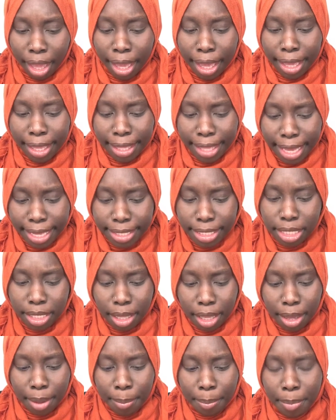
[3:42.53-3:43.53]
yes,
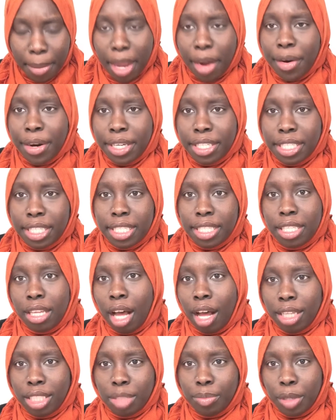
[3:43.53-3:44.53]
marriage is the
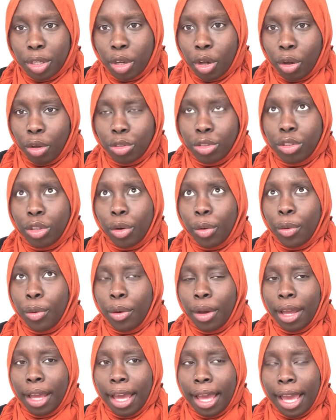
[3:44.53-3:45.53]
ultimate goal. So
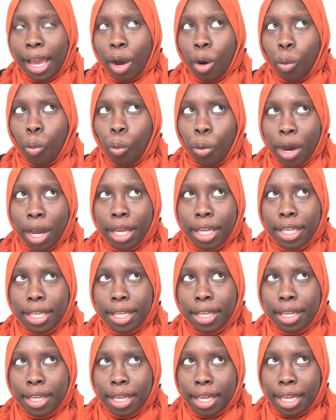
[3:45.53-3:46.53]

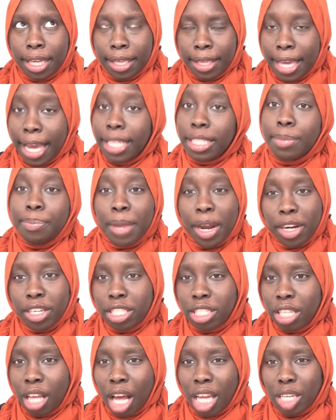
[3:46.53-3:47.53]
yes, marriage is
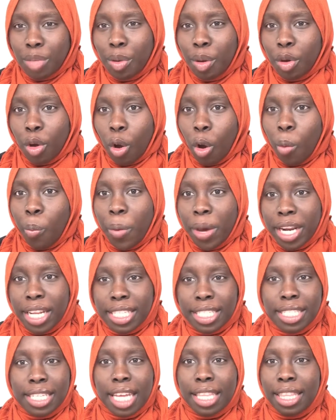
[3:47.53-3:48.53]
the ultimate goal, but it's
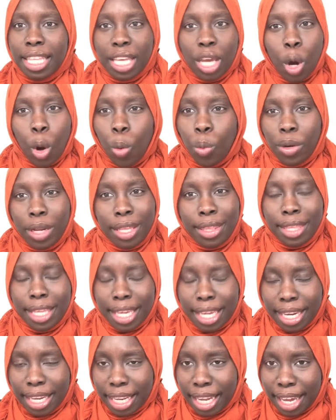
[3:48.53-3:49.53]
not the only thing
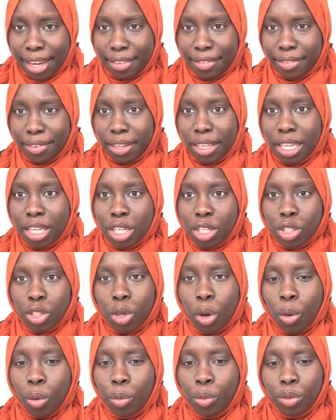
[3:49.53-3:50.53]
in life.
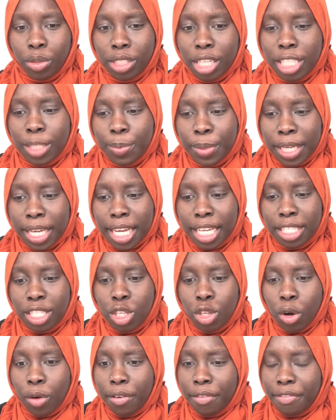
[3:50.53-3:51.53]
So just because you
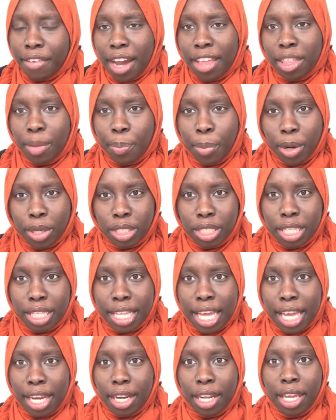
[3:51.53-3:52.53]
don't find the person
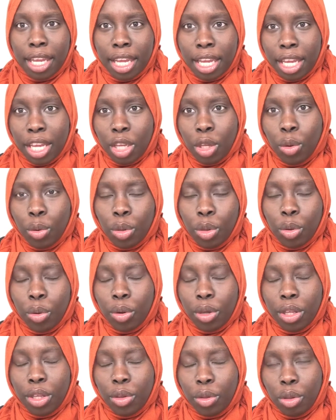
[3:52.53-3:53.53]
that
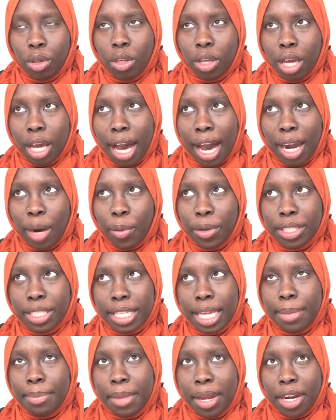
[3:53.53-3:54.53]
I don't want to say
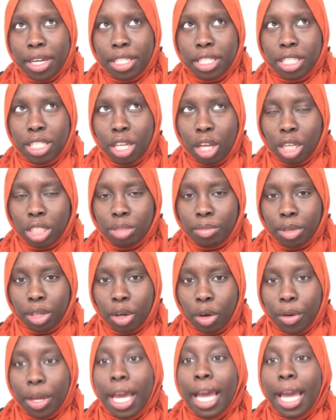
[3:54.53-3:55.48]
marriage is the ultimate goal.